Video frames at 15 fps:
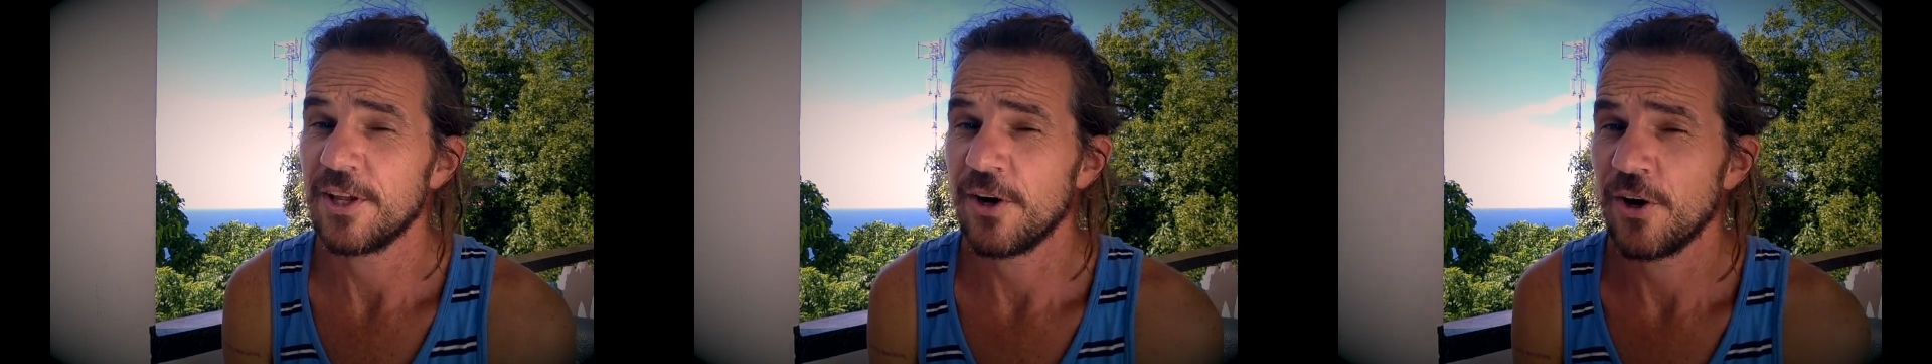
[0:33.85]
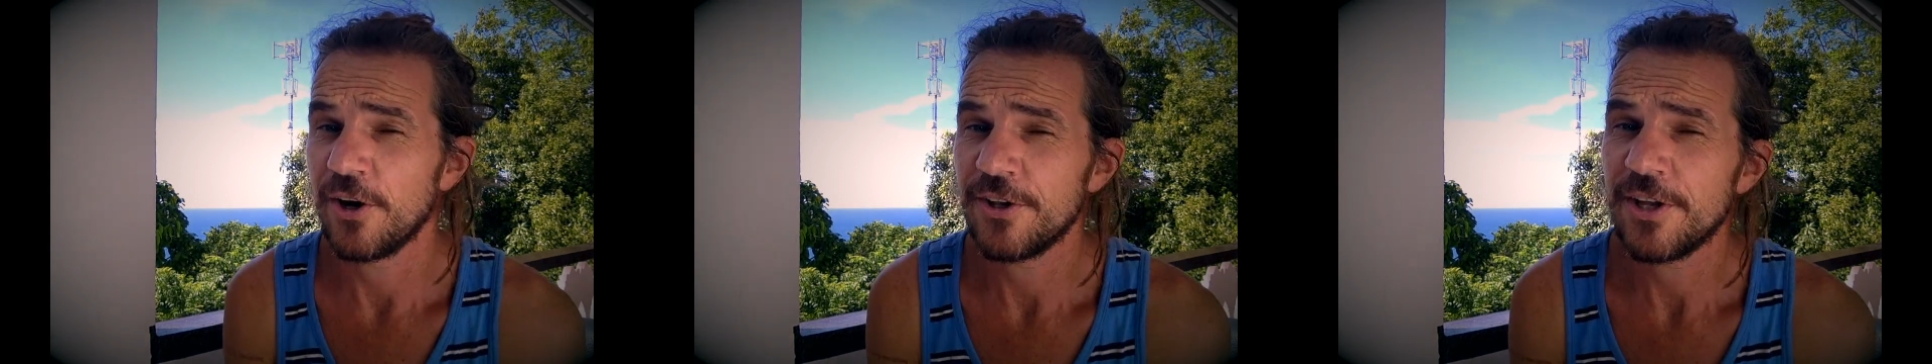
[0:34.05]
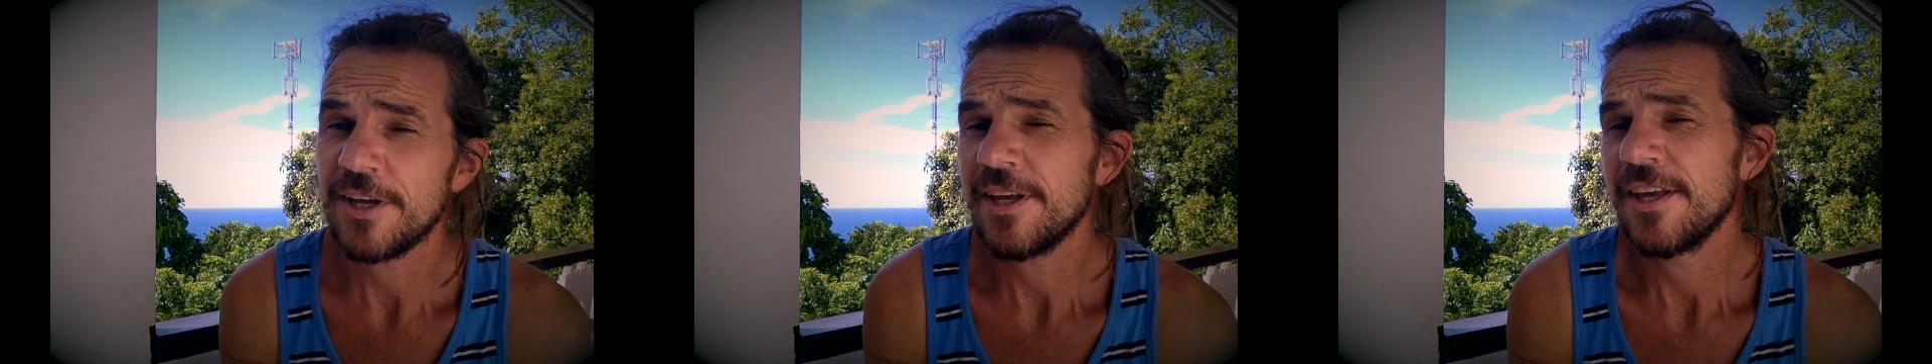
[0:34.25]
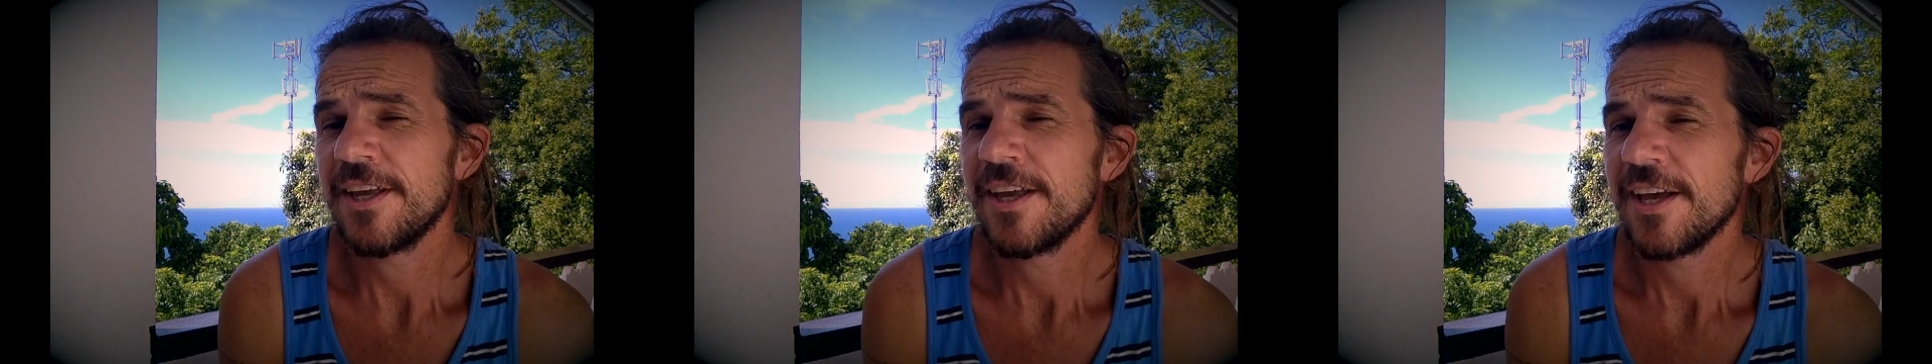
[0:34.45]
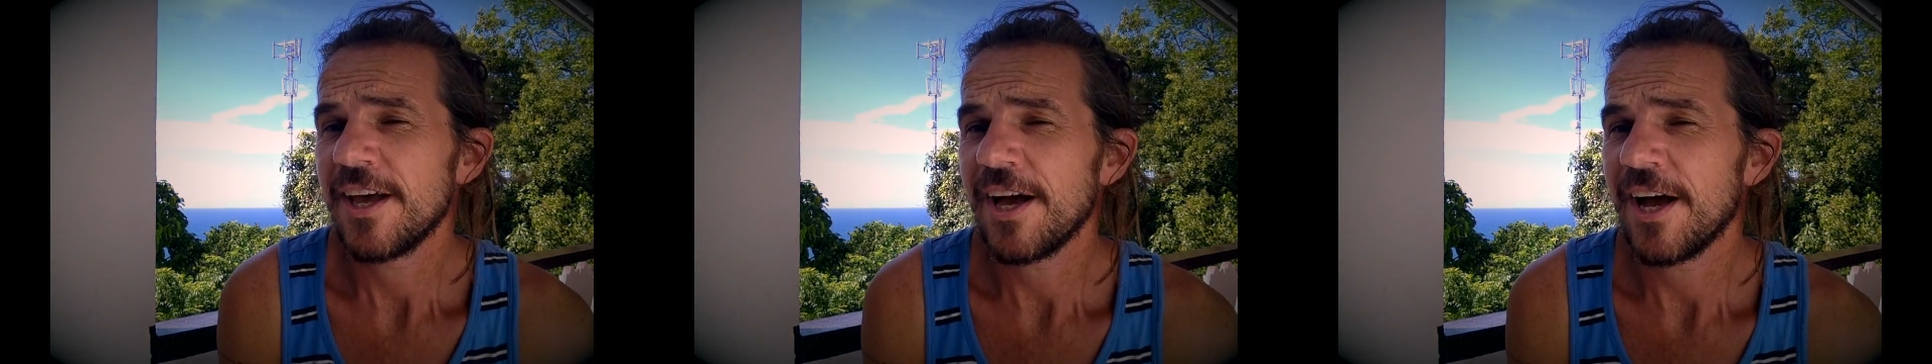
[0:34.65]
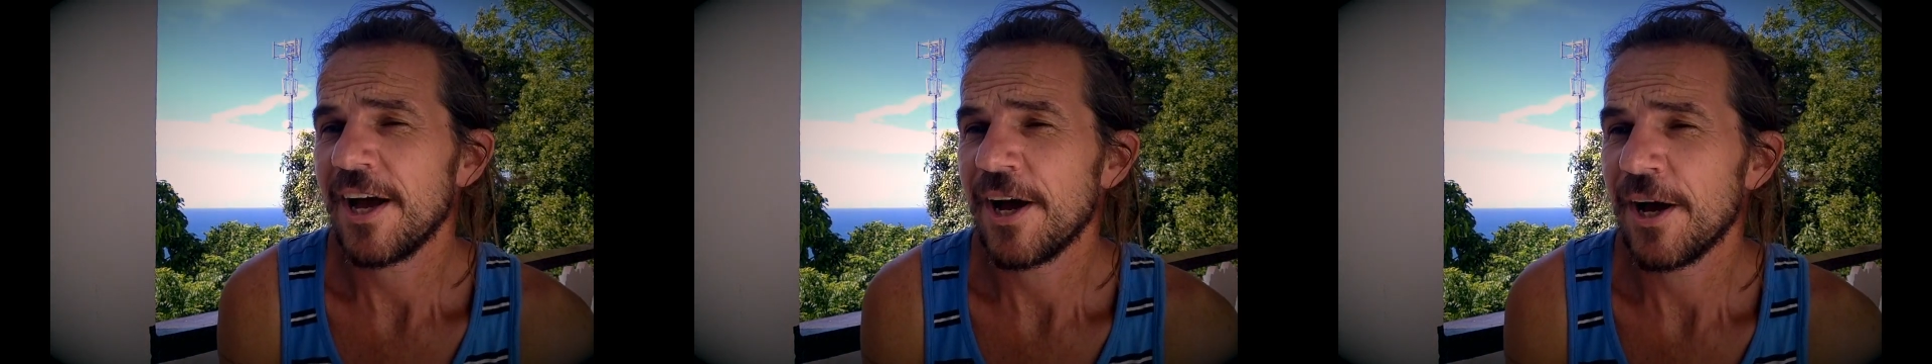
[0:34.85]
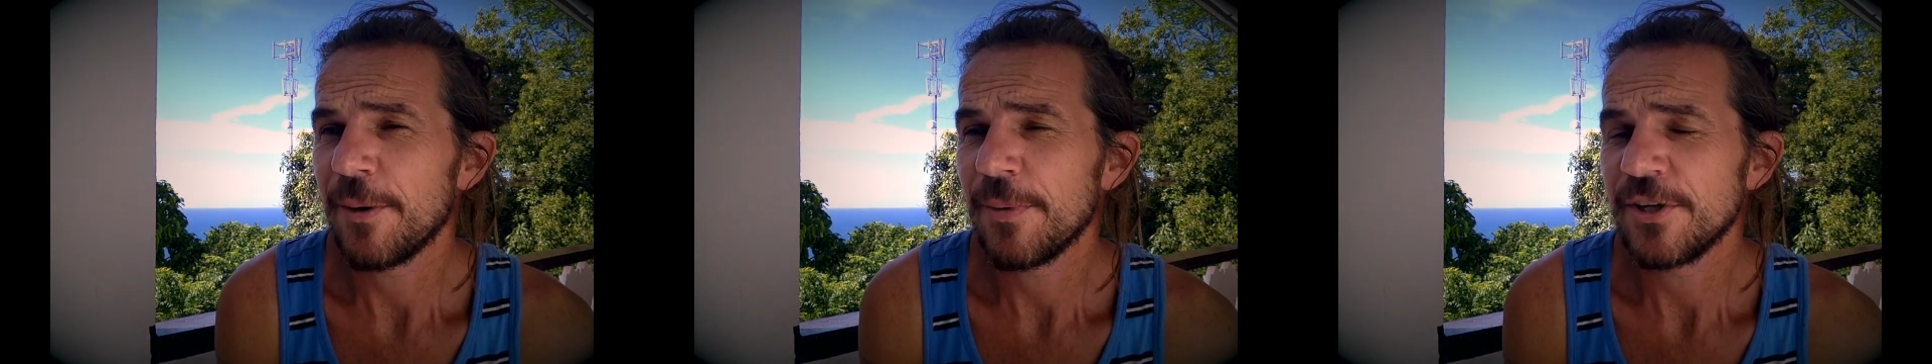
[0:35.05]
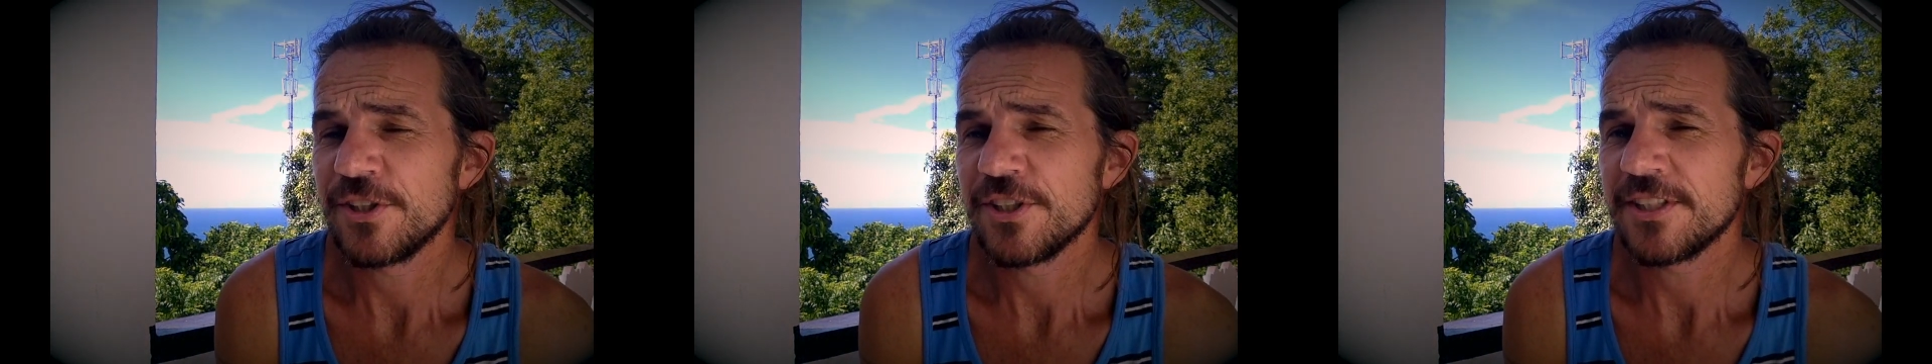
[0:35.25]
order
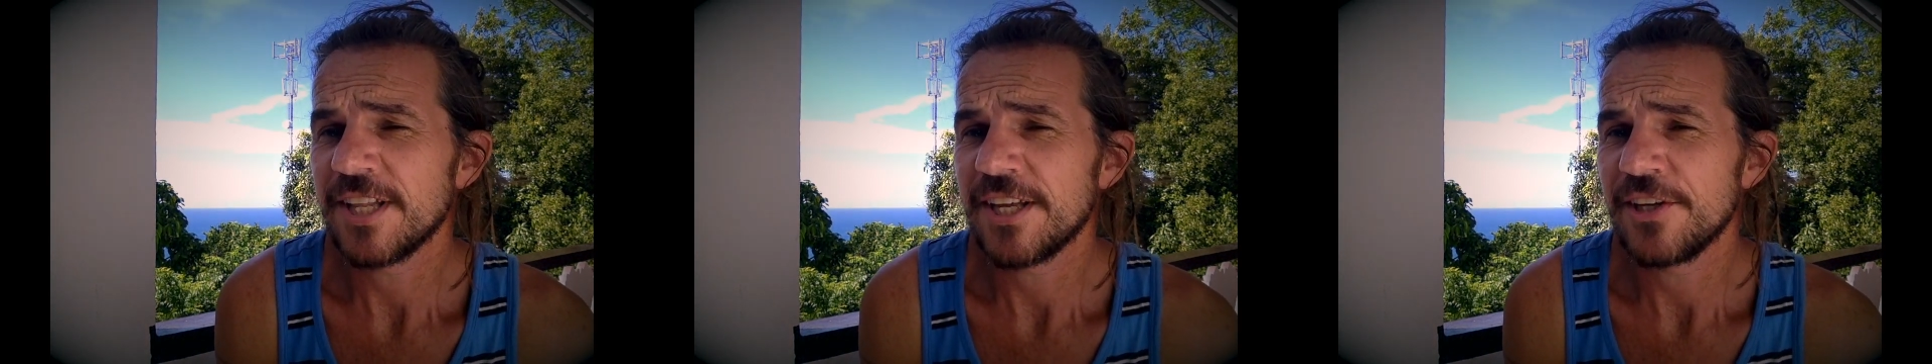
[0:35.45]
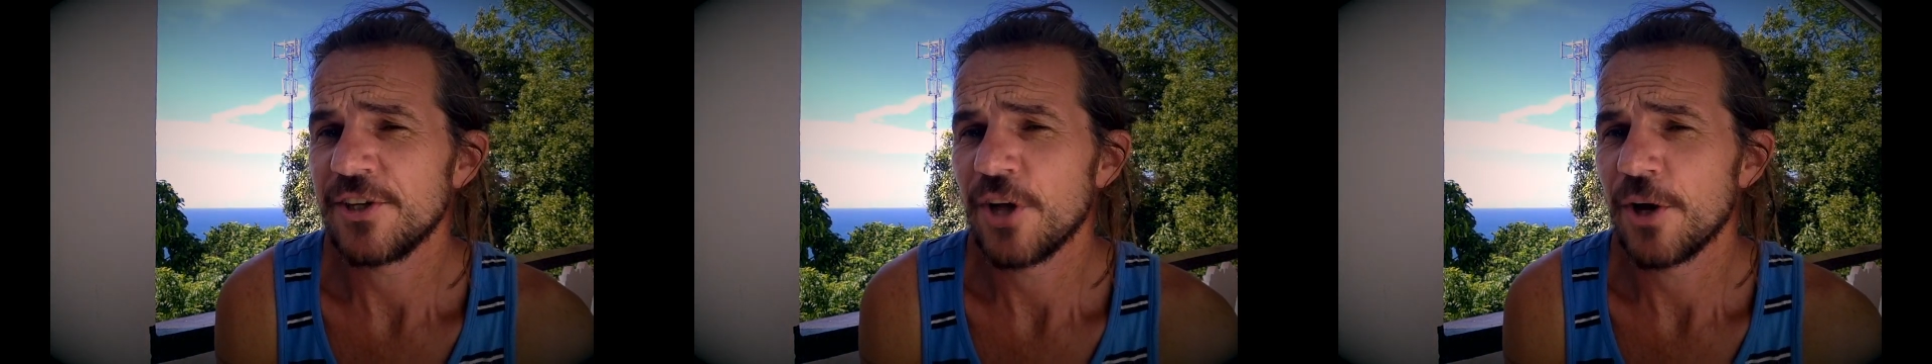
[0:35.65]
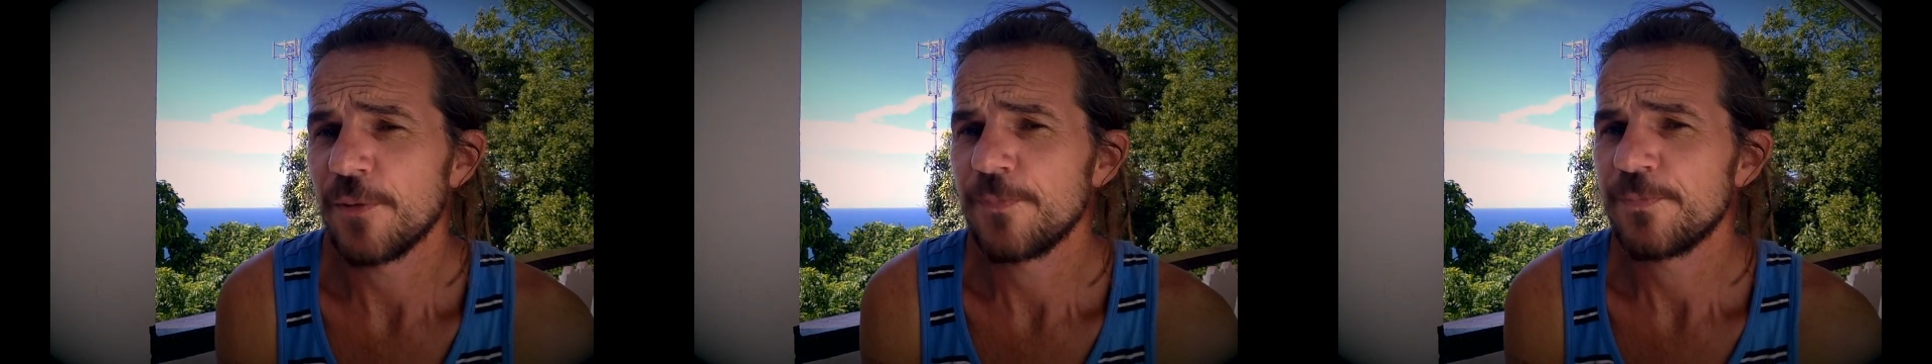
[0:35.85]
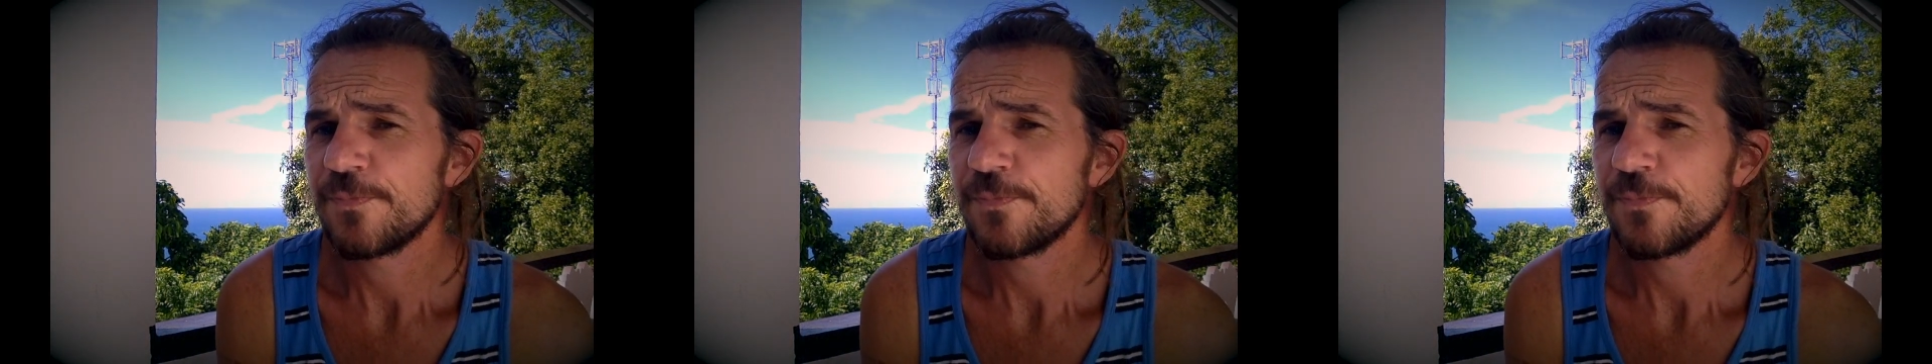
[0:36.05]
and just let you know